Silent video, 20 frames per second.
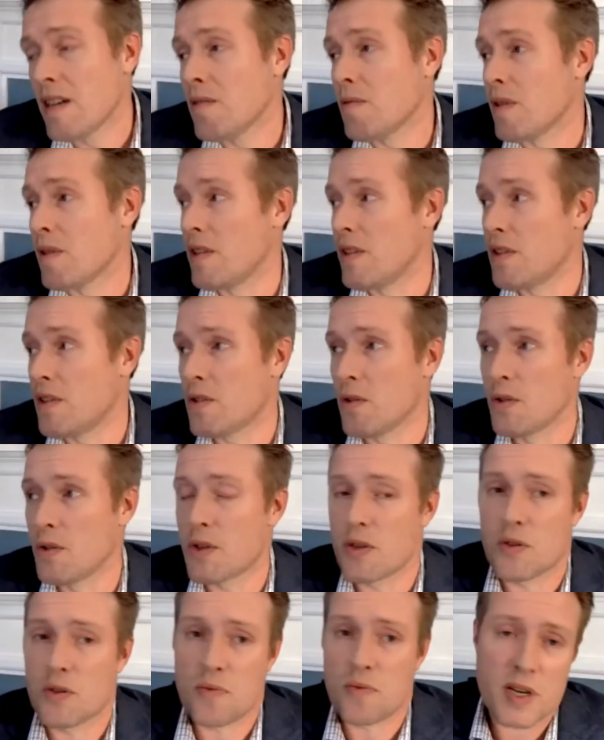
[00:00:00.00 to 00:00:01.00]
One of these
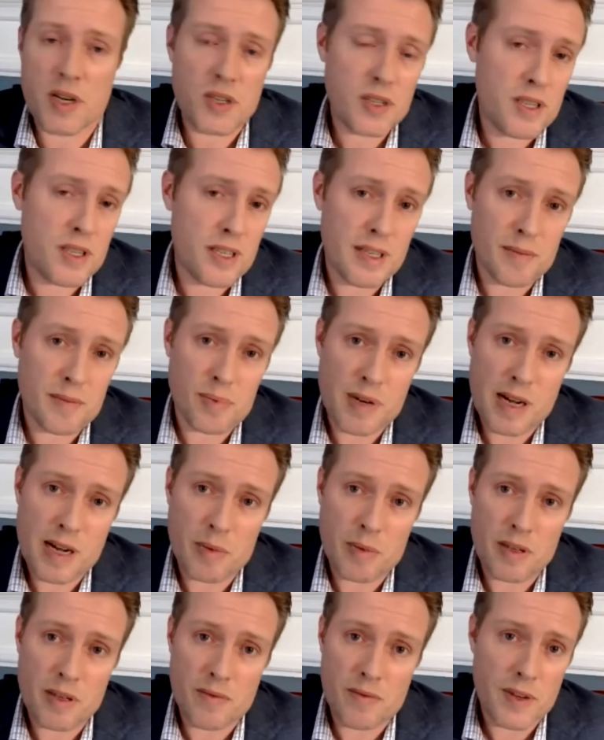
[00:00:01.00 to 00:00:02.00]
soldiers rushed to
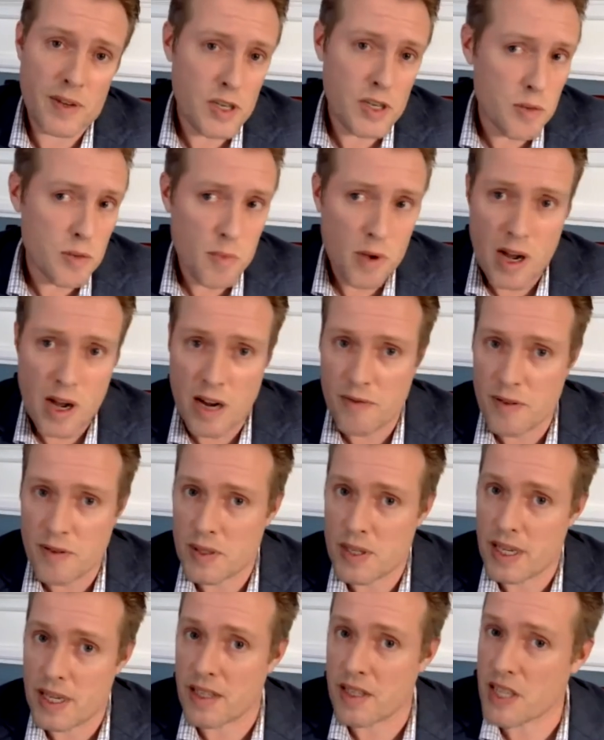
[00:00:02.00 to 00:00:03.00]
probably finish him off or
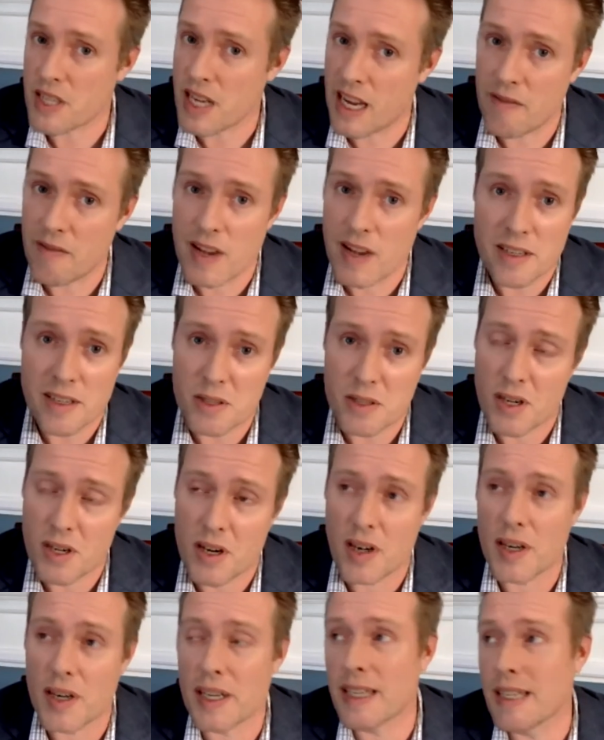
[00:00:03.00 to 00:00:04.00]
take this high value
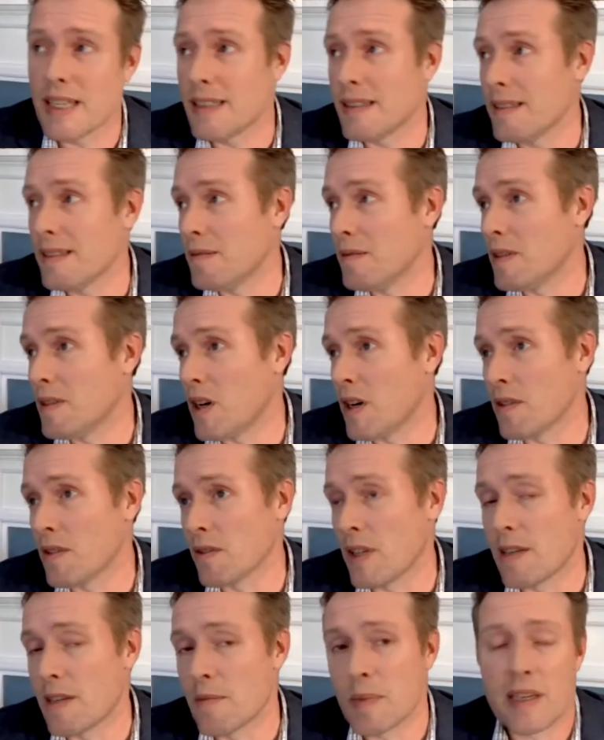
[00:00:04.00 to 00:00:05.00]
target. And
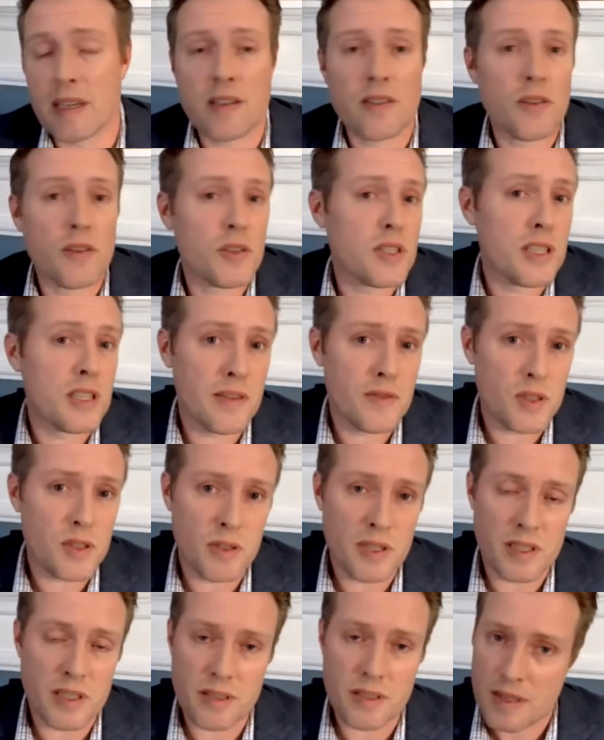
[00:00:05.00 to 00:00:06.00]
Arnold let him get close enough so
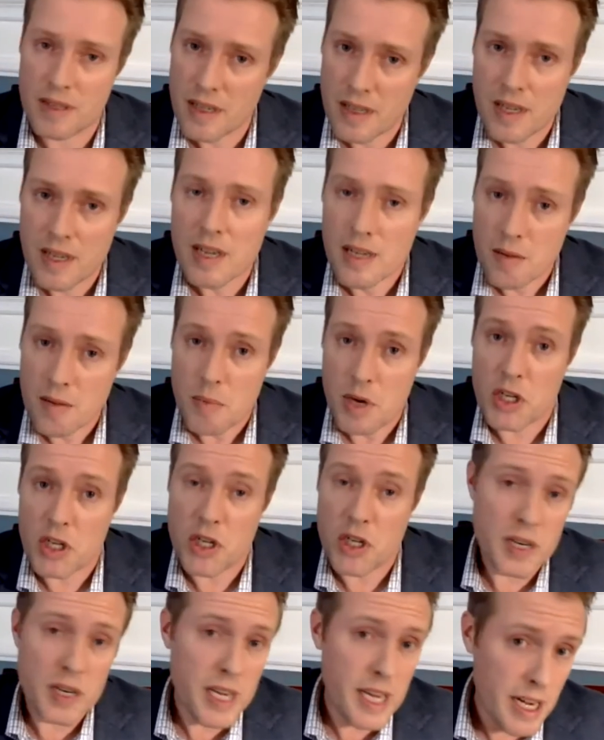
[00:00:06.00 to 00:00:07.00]
he could make
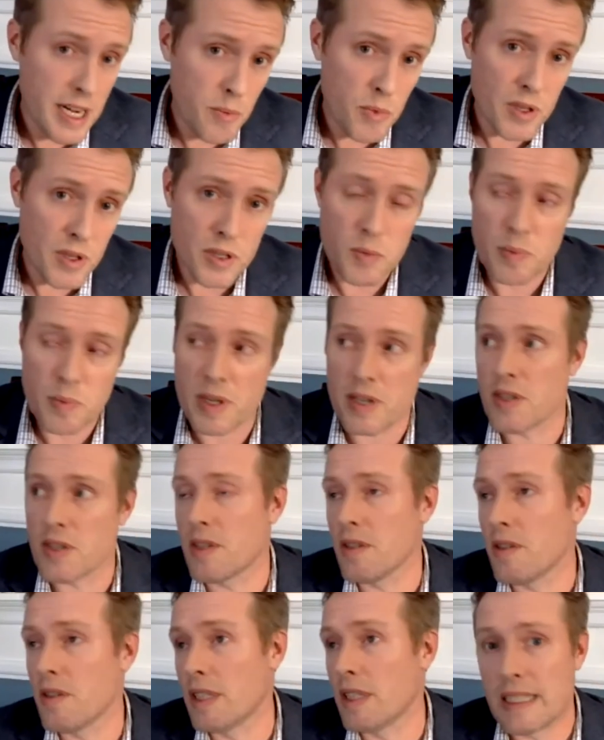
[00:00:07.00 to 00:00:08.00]
sure he hit him with his
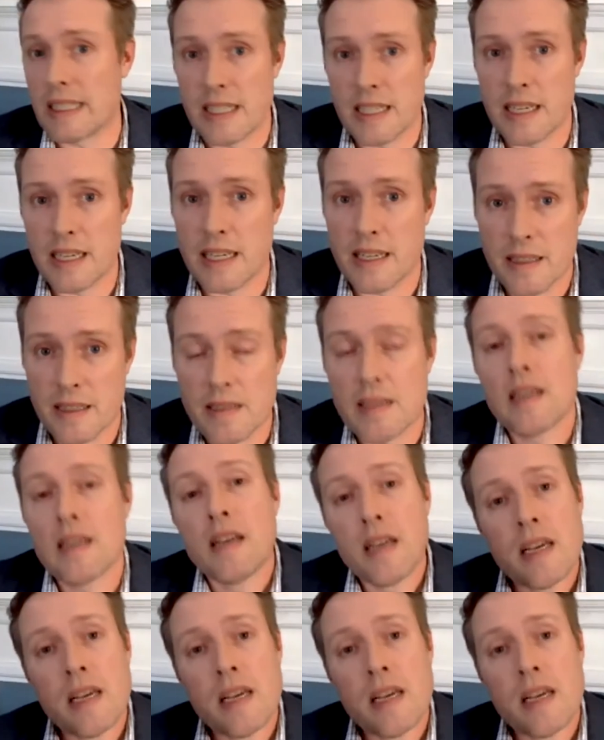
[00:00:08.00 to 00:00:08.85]
pistol. And he did. And